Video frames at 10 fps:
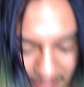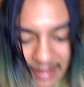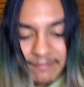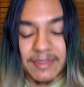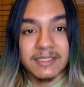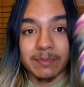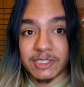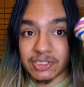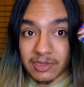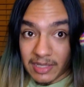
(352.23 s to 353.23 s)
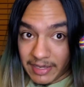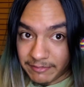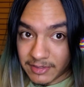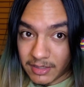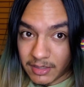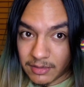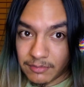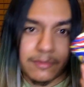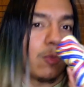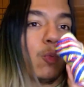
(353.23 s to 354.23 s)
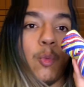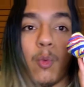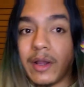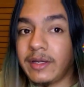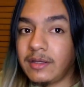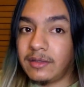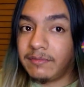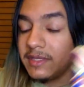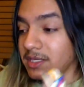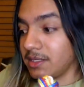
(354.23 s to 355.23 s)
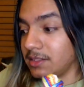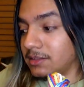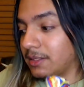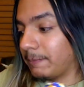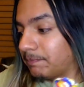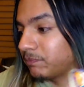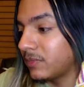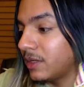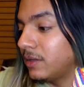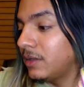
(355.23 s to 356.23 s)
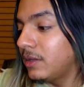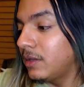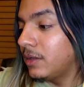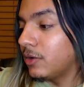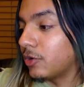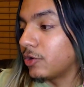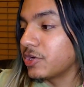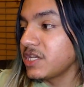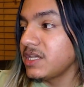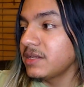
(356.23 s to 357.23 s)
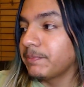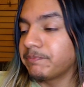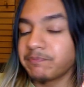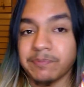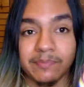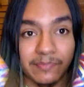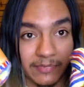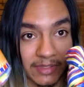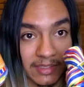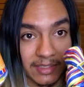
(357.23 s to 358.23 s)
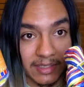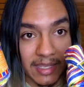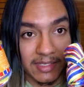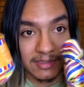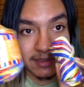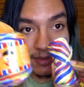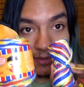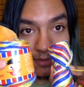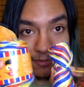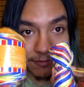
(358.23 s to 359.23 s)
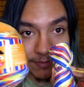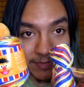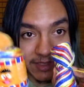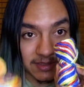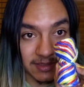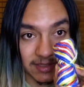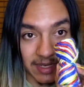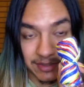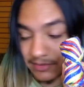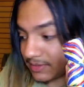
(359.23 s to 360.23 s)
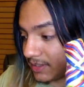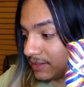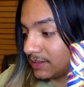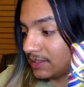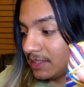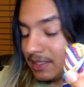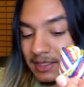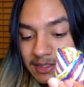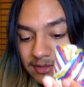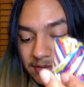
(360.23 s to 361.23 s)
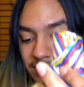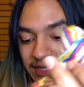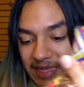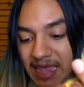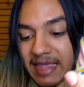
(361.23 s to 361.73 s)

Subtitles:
I have this much left of one of these Ernie cakes. So from this, I use this. So I